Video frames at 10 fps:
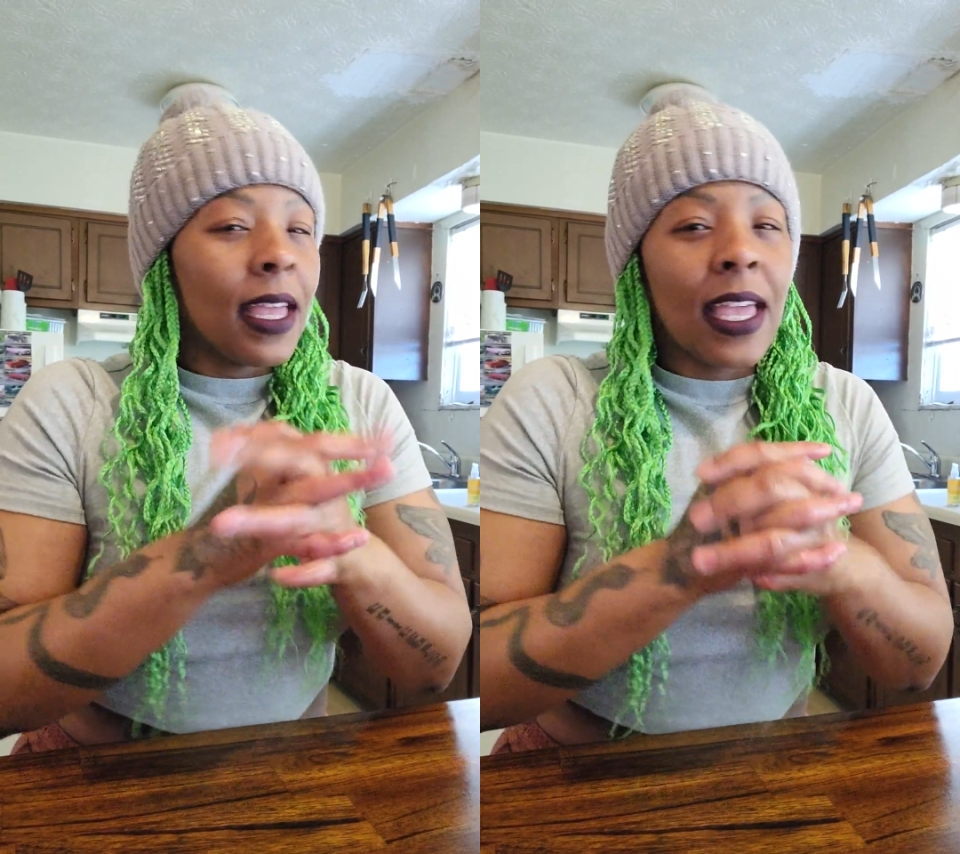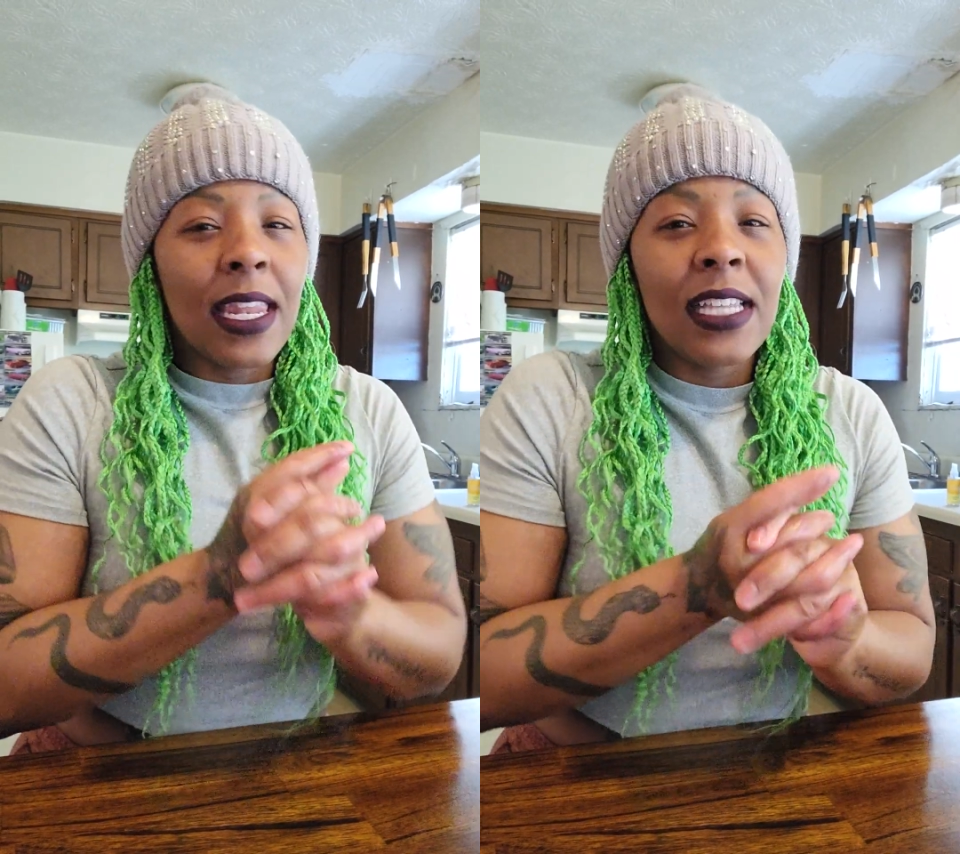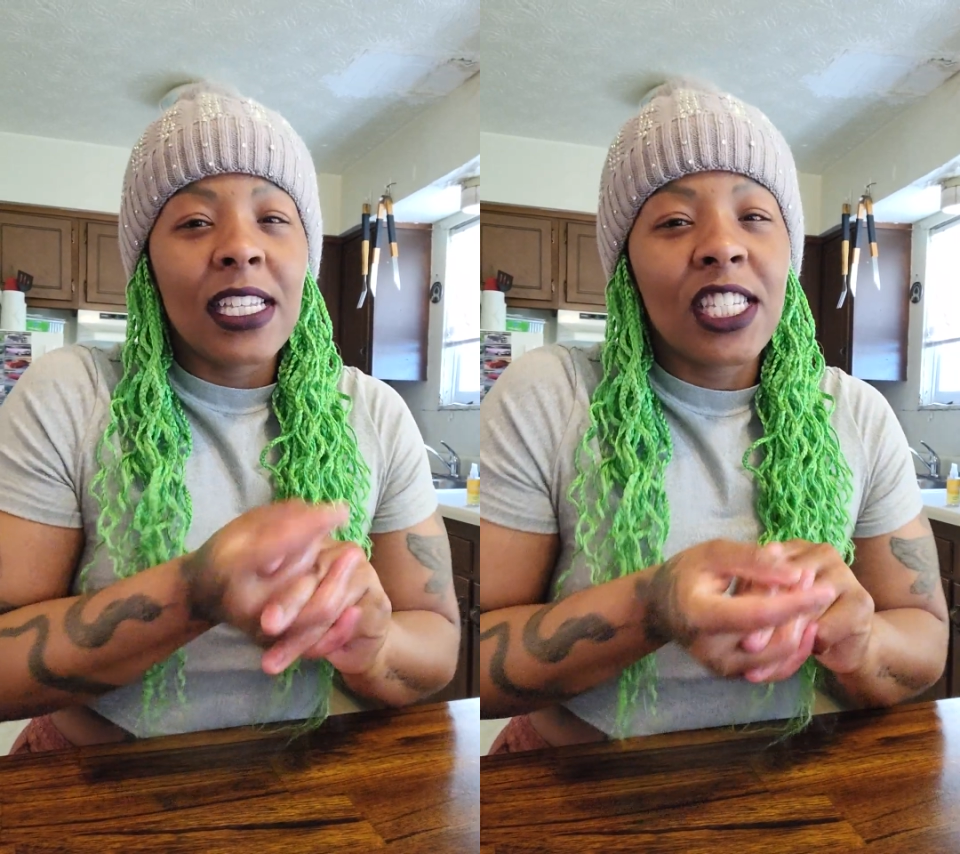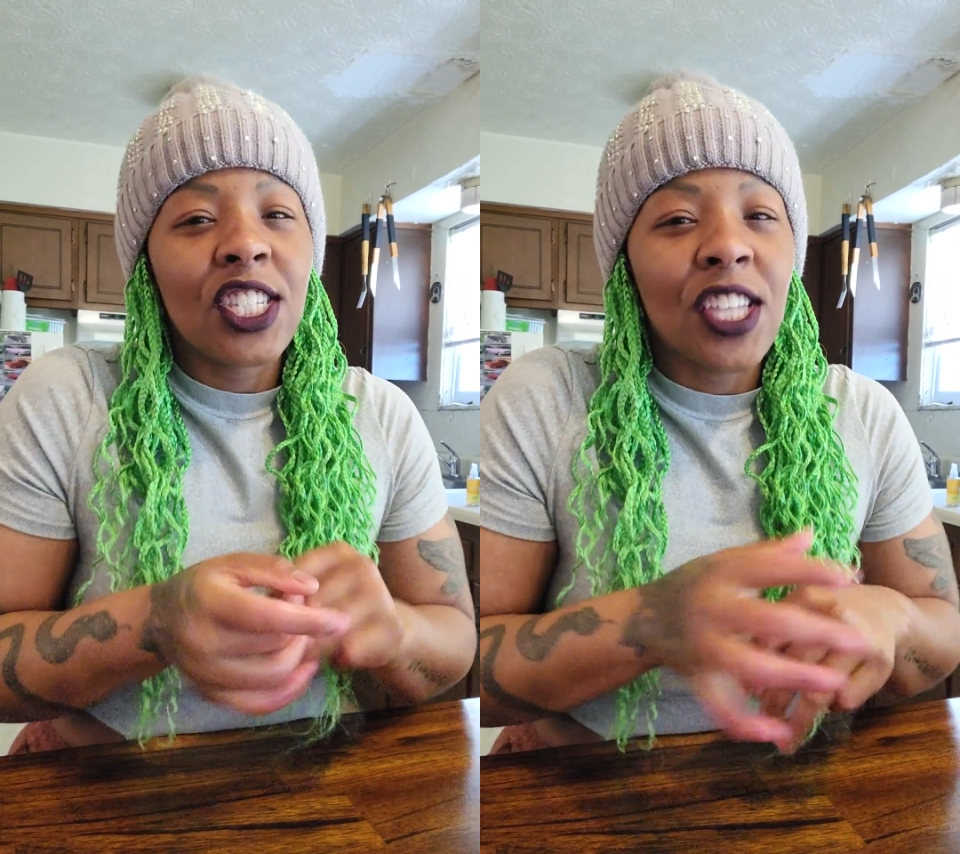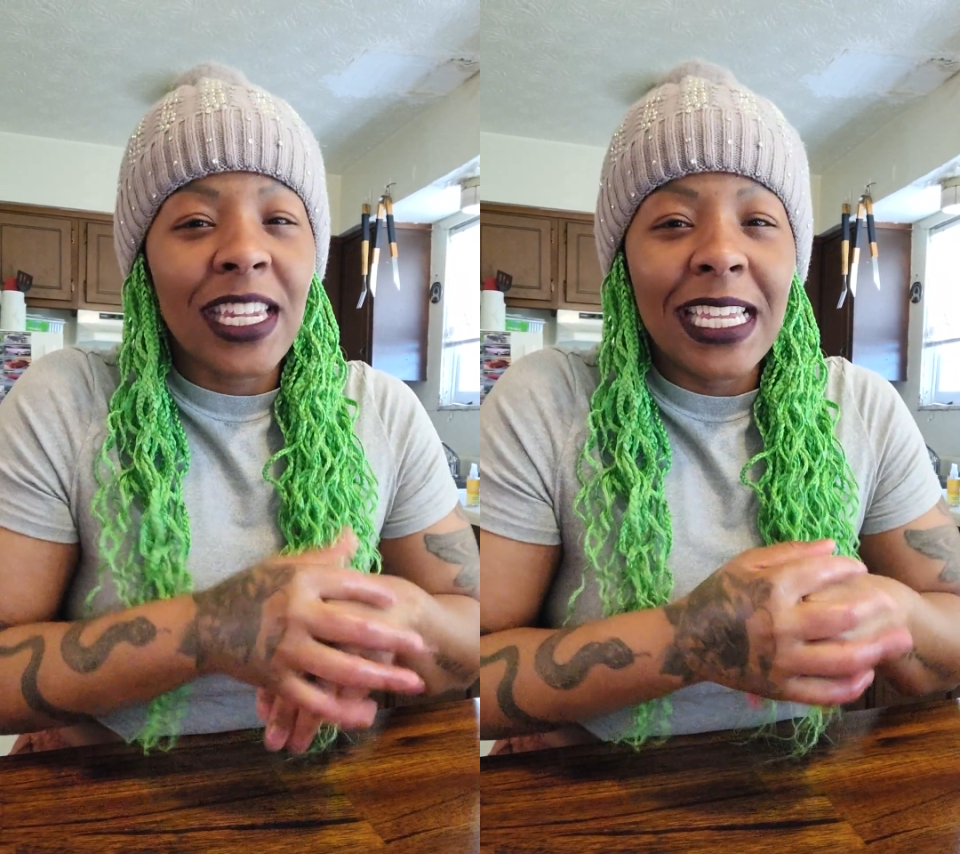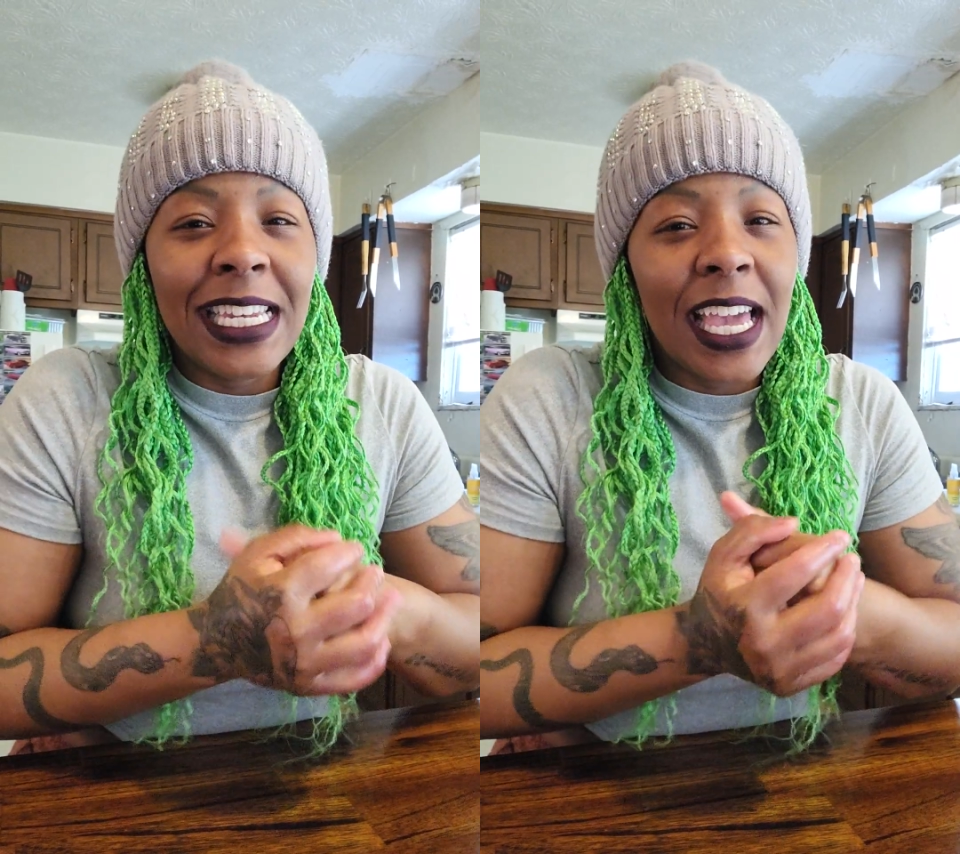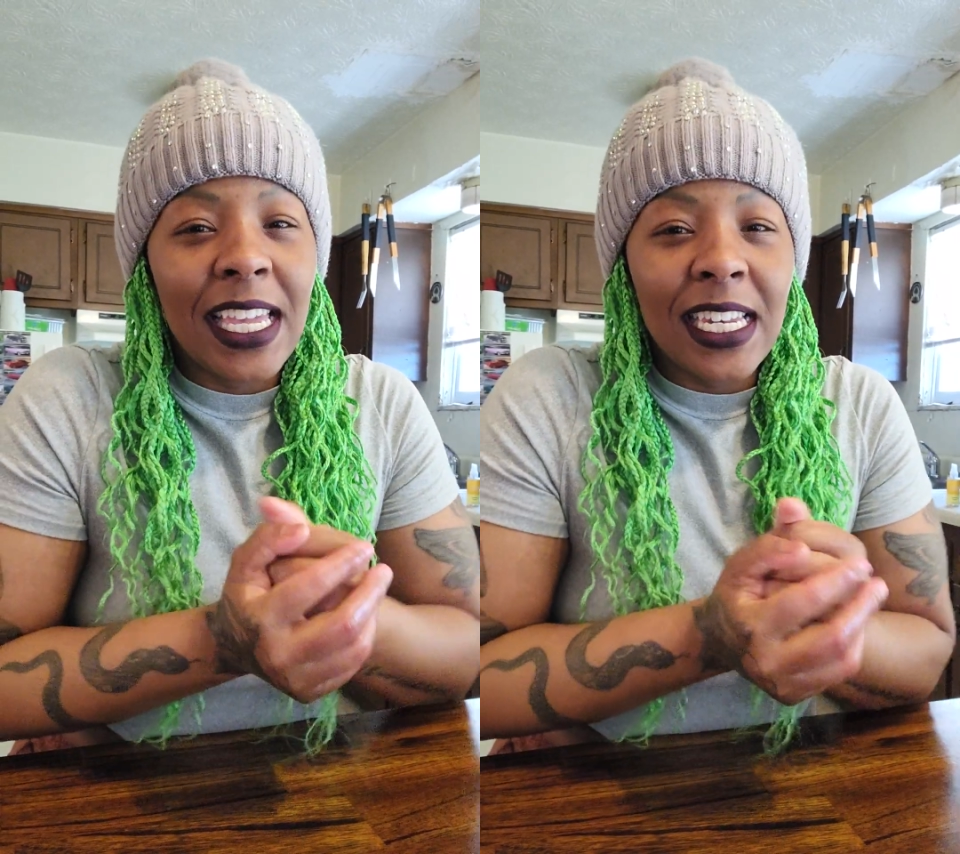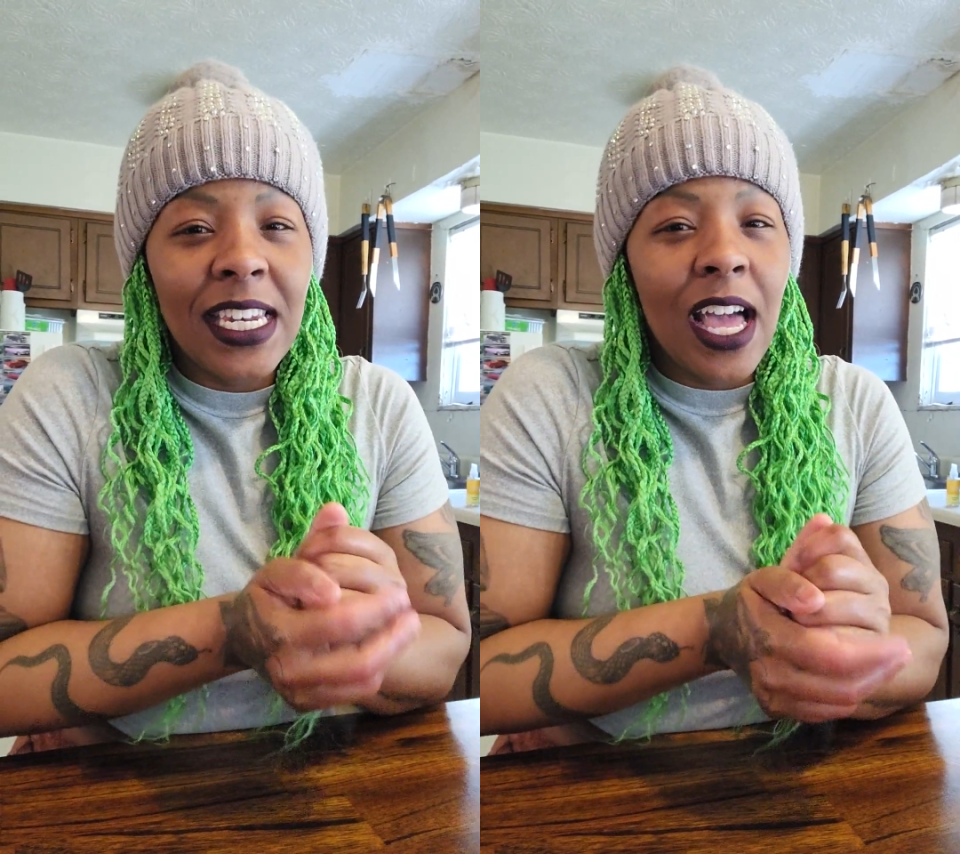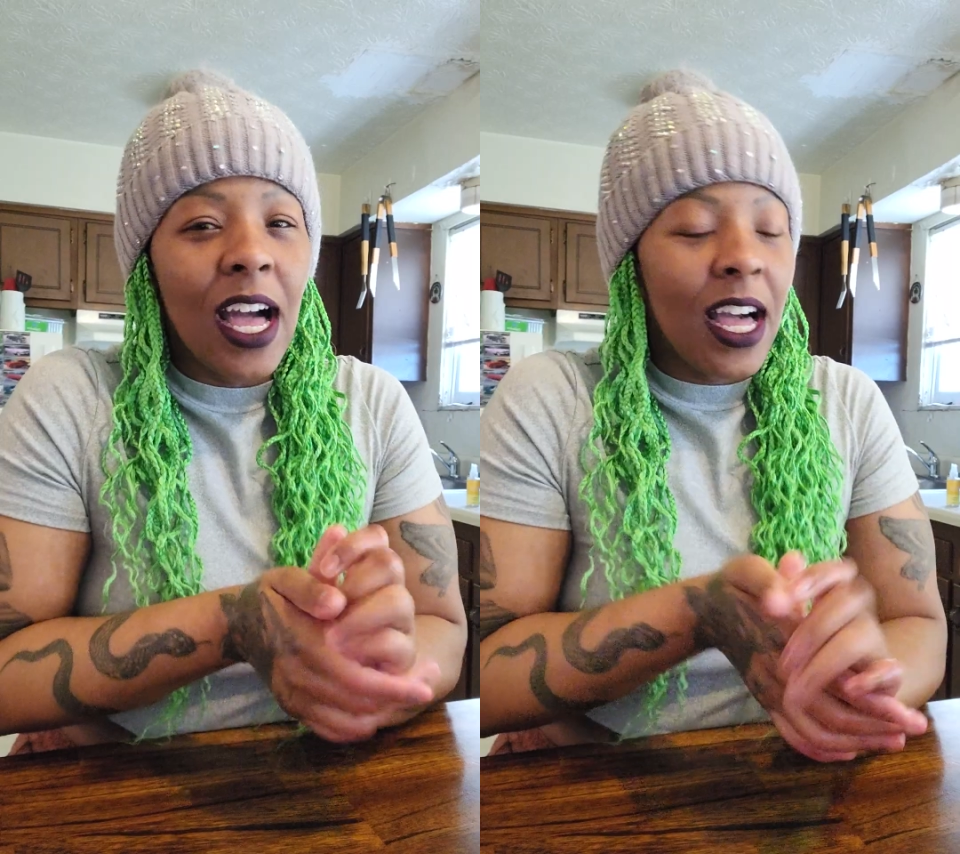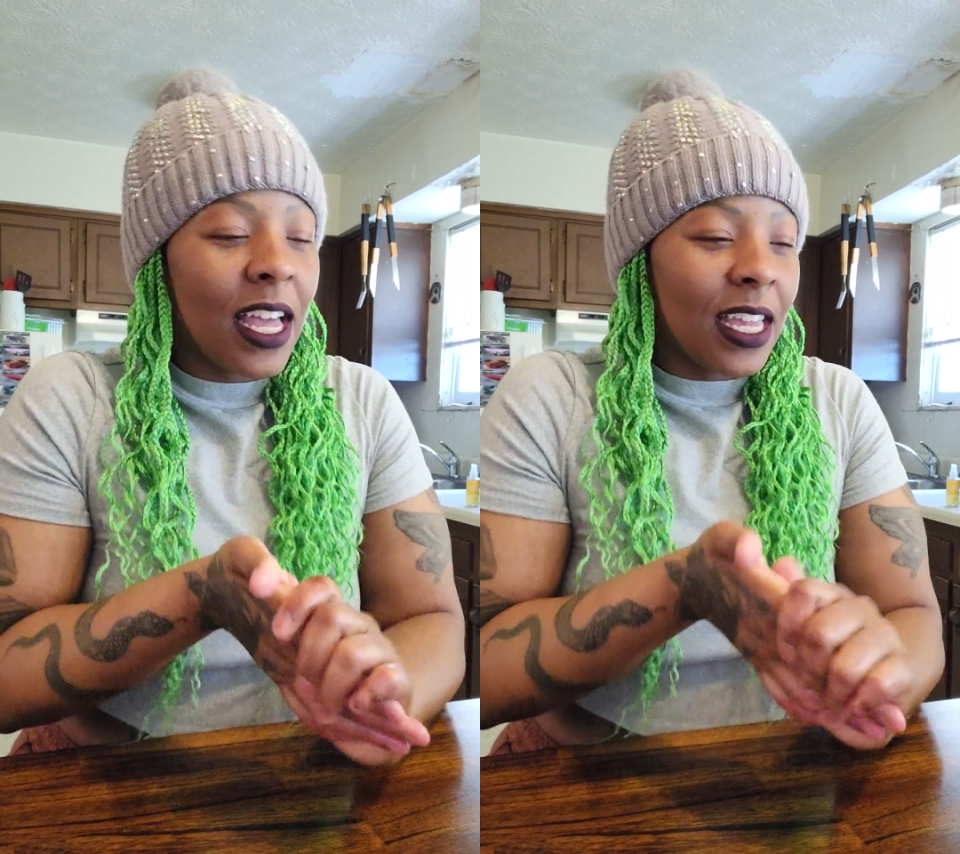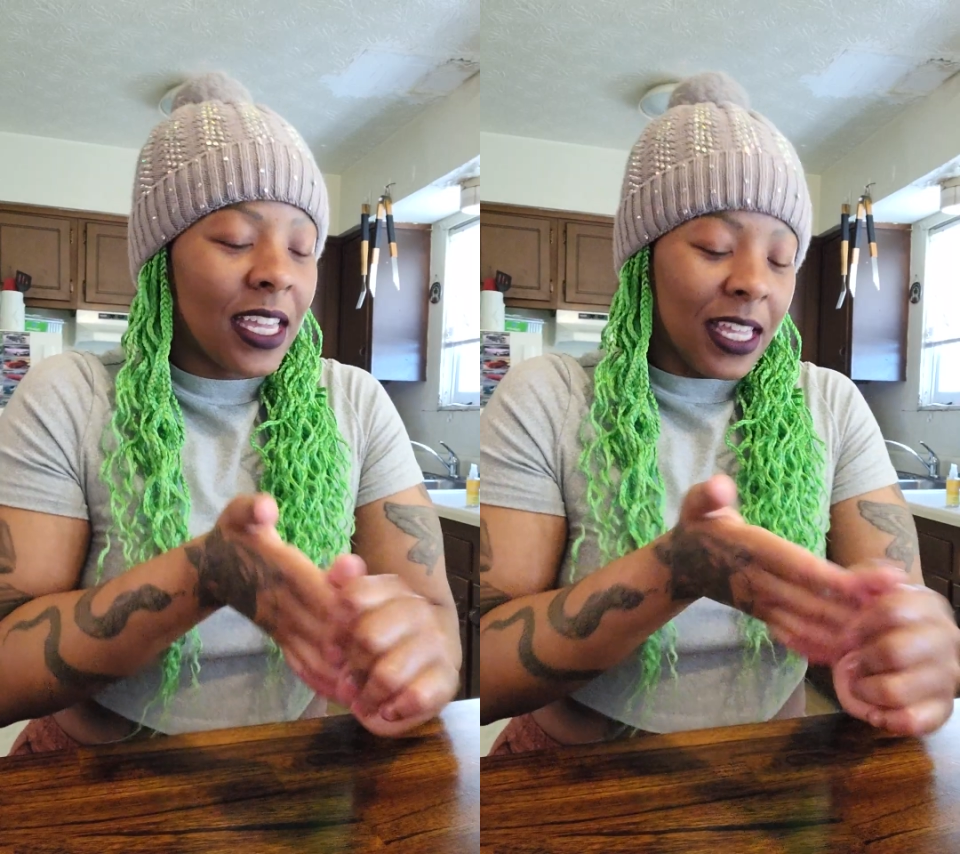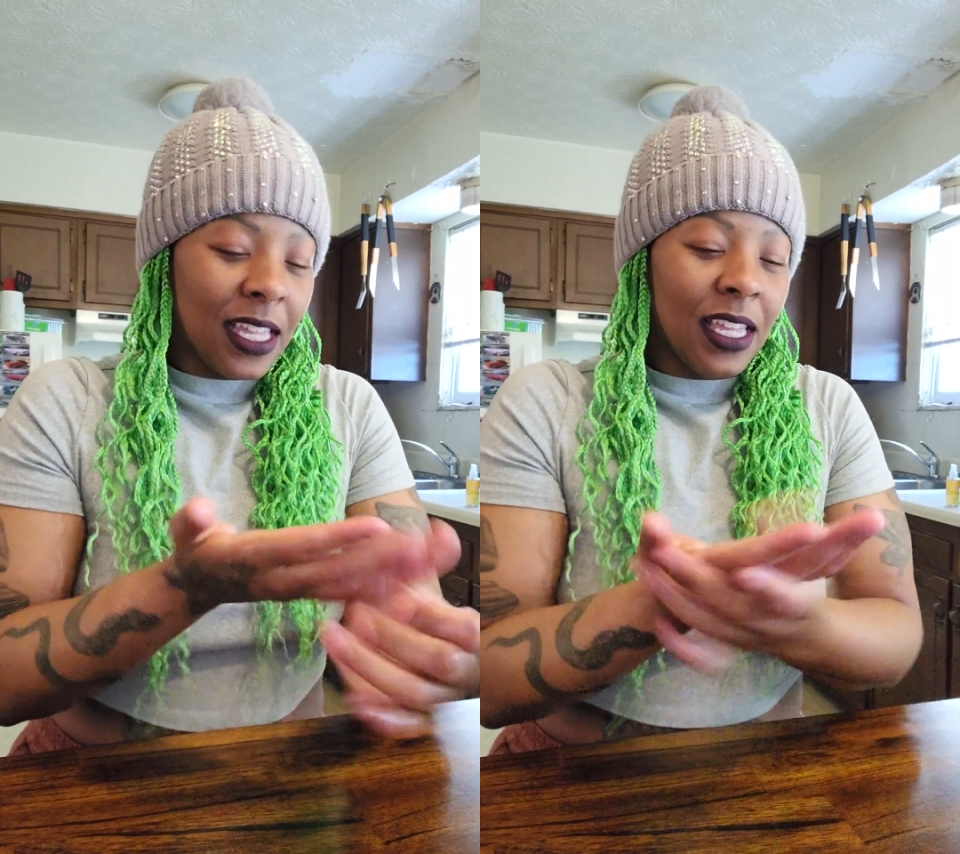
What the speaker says: And it's a sunny day today.